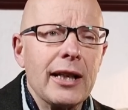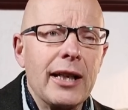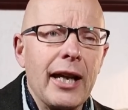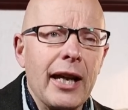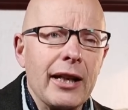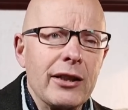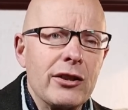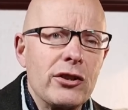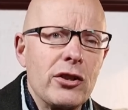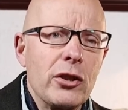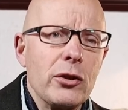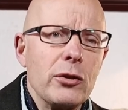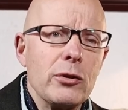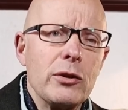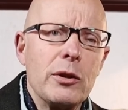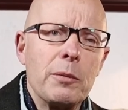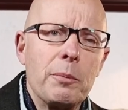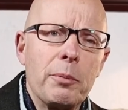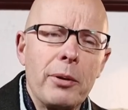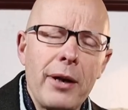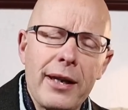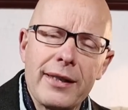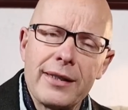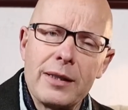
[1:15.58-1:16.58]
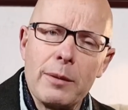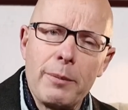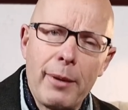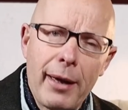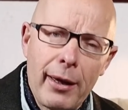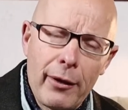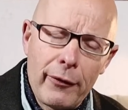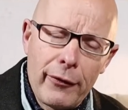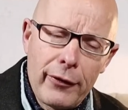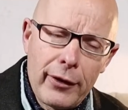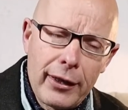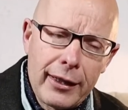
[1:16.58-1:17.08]
get too depressed
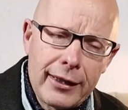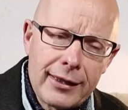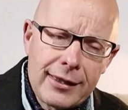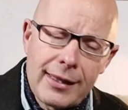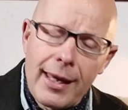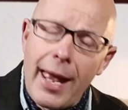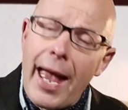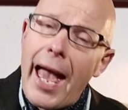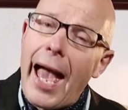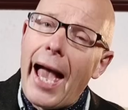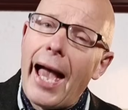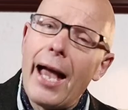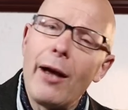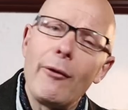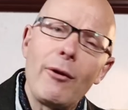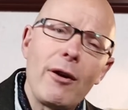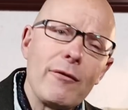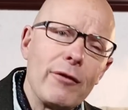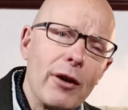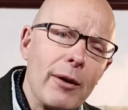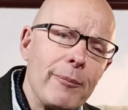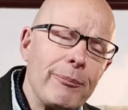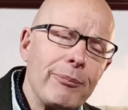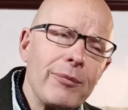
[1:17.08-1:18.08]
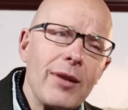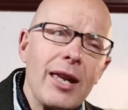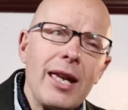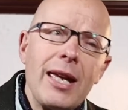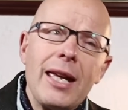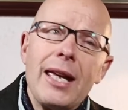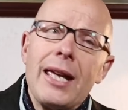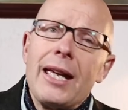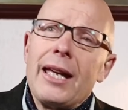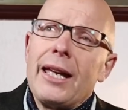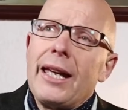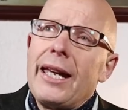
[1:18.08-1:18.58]
about things however
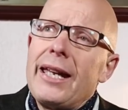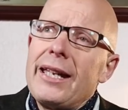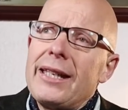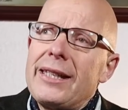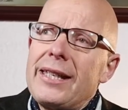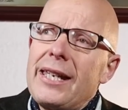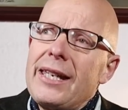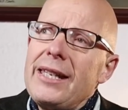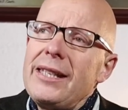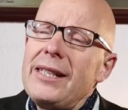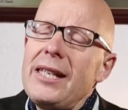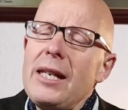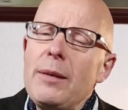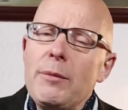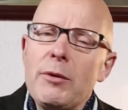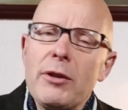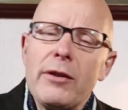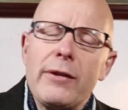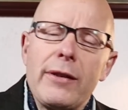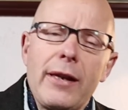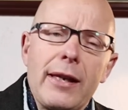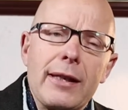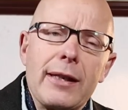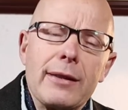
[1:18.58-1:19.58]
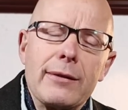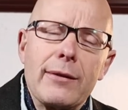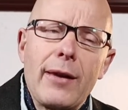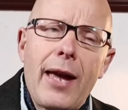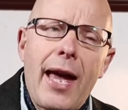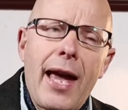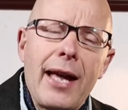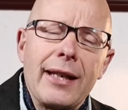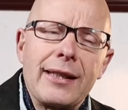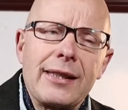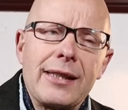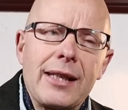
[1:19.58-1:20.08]
it, he seemed to think
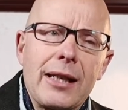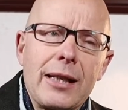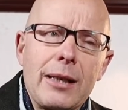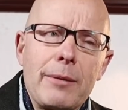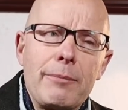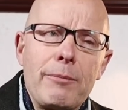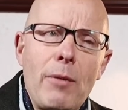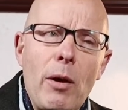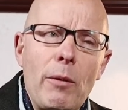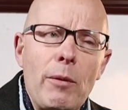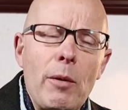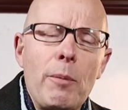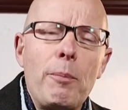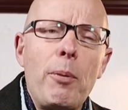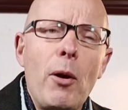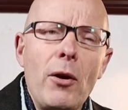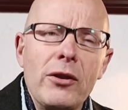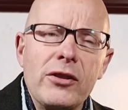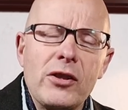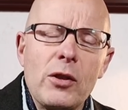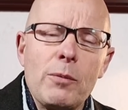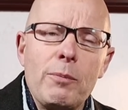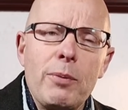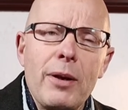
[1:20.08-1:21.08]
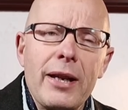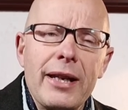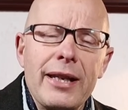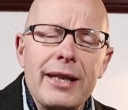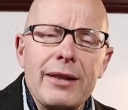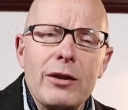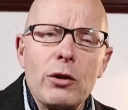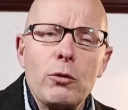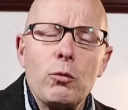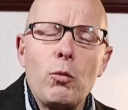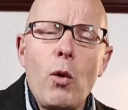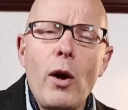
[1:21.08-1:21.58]
that um, that
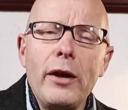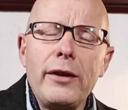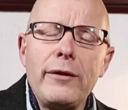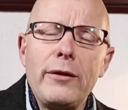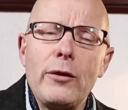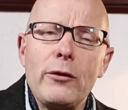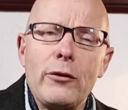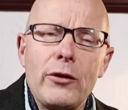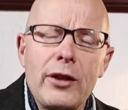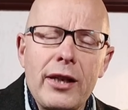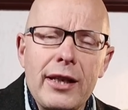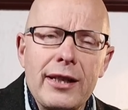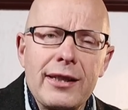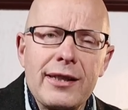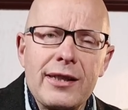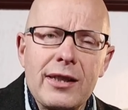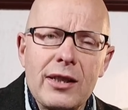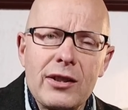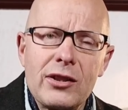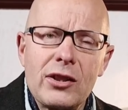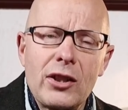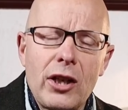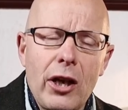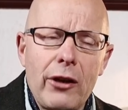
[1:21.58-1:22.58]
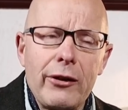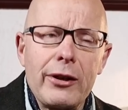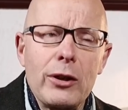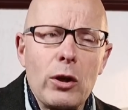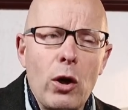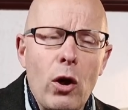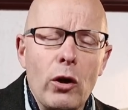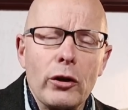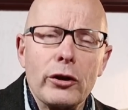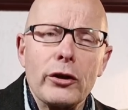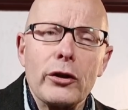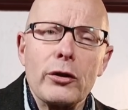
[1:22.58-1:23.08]
possibly that one of the things that's going
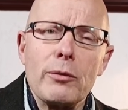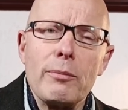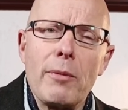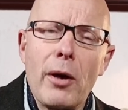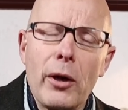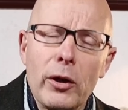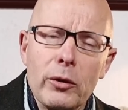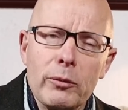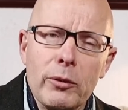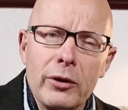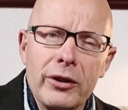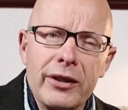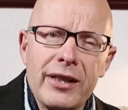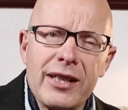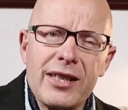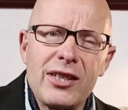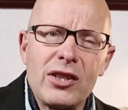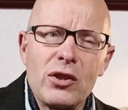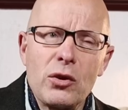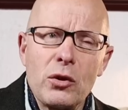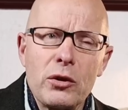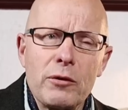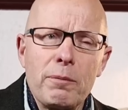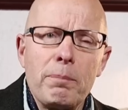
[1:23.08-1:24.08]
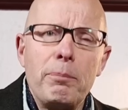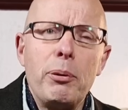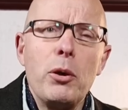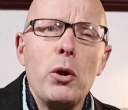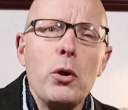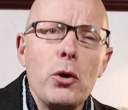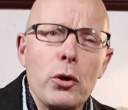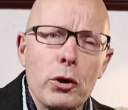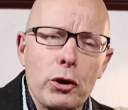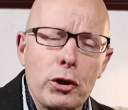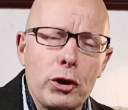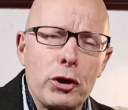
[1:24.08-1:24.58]
on at the moment, this sort of
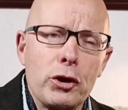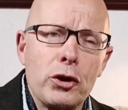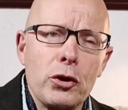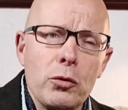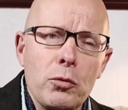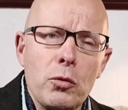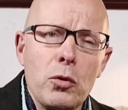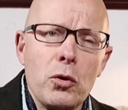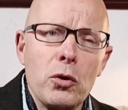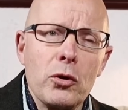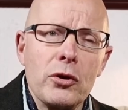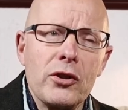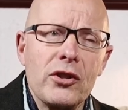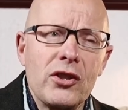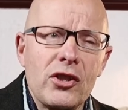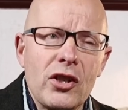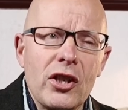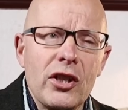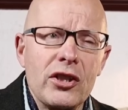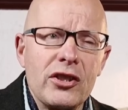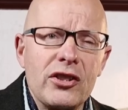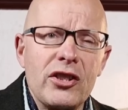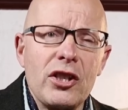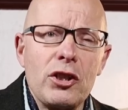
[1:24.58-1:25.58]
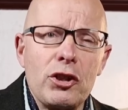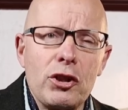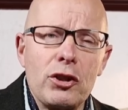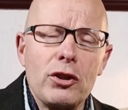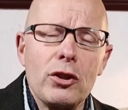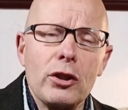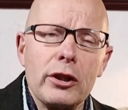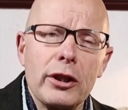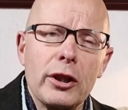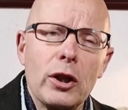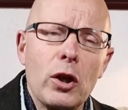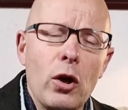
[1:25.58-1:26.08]
push towards uh,
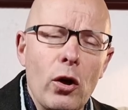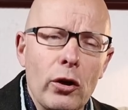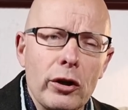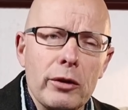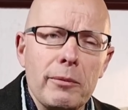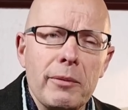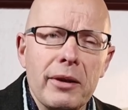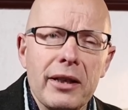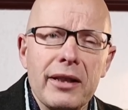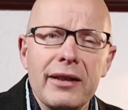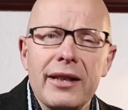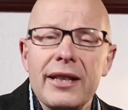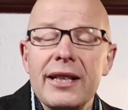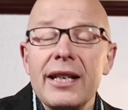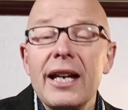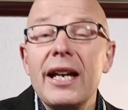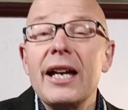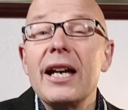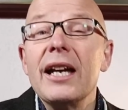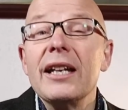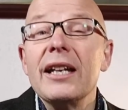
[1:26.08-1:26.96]
digital economy, the